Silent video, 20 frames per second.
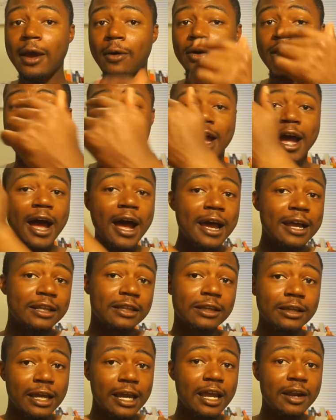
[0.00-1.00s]
And when the guy at
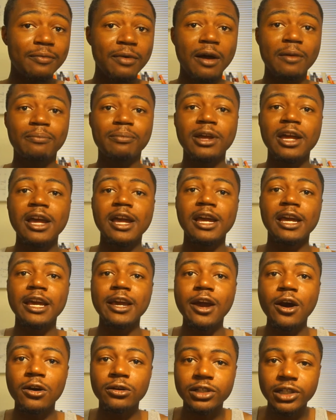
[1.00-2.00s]
the head of my bed, he
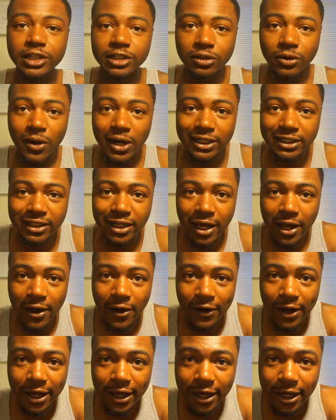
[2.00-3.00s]
goes, he squats
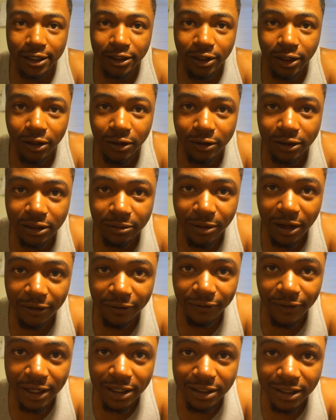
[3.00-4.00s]
down and he gets close to my
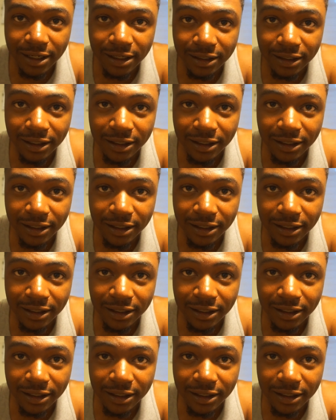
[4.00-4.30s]
face like